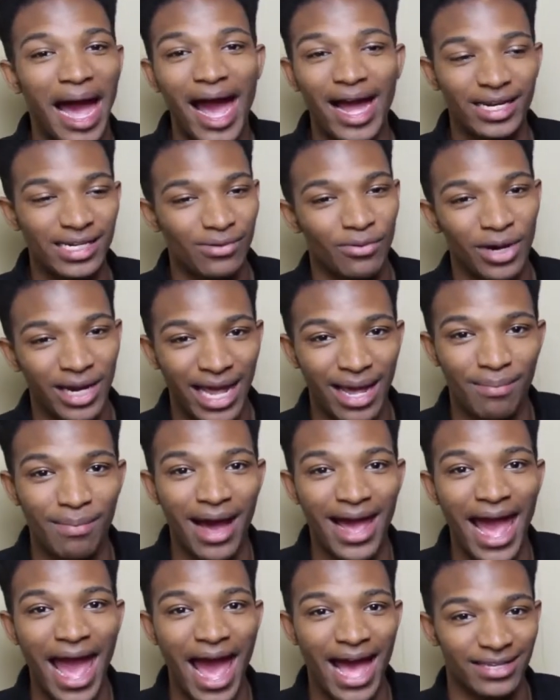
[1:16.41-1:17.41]
I actually want to get
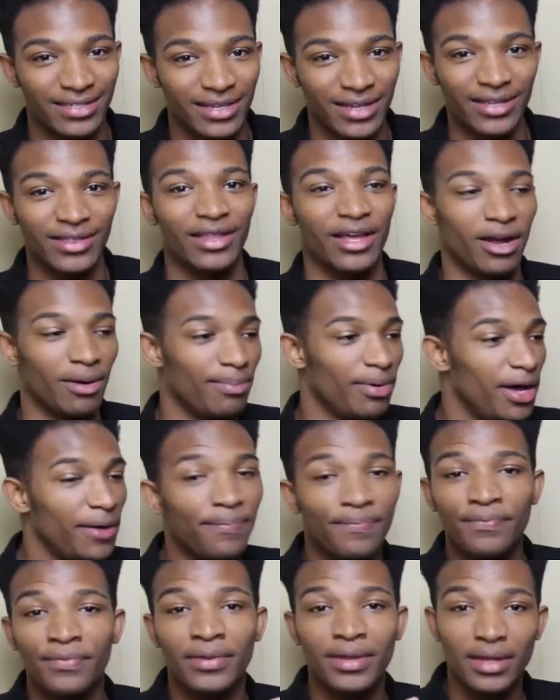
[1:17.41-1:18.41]
my ass in there,
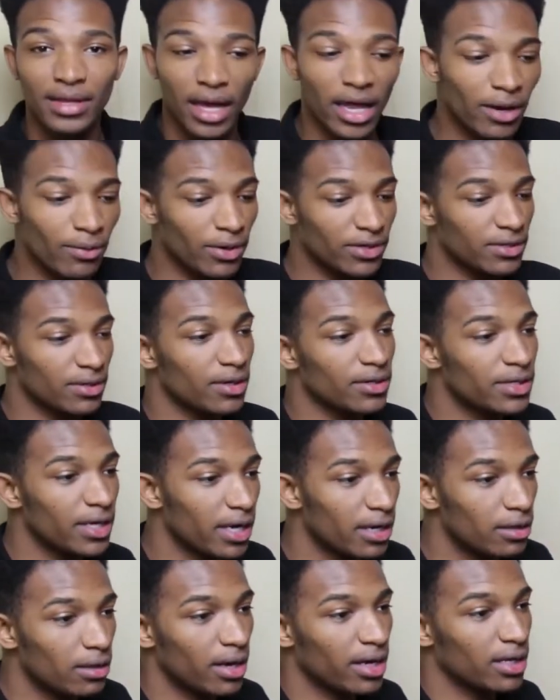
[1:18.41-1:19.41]
but anyways, let's
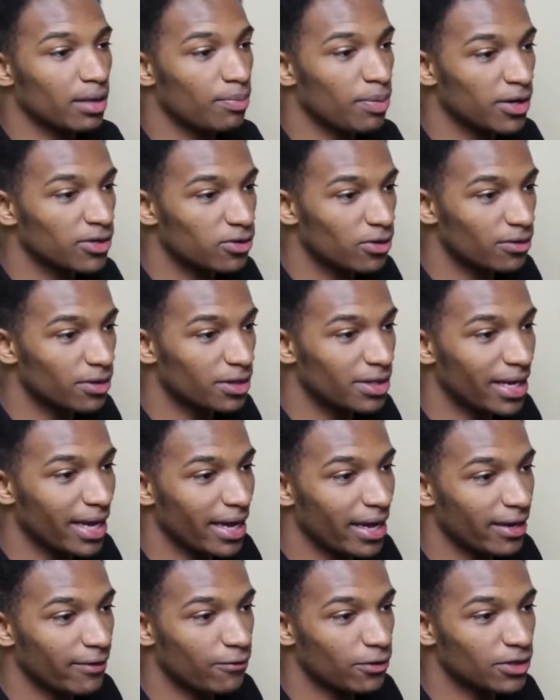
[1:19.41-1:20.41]
take a look at the picture of the
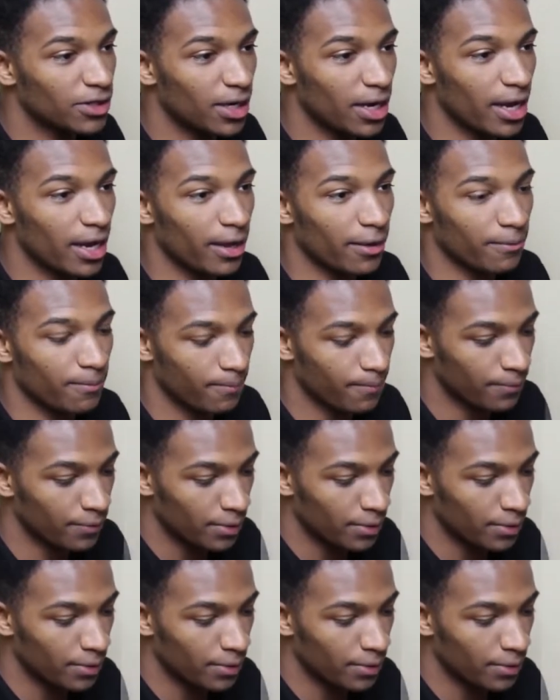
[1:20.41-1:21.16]
day for today.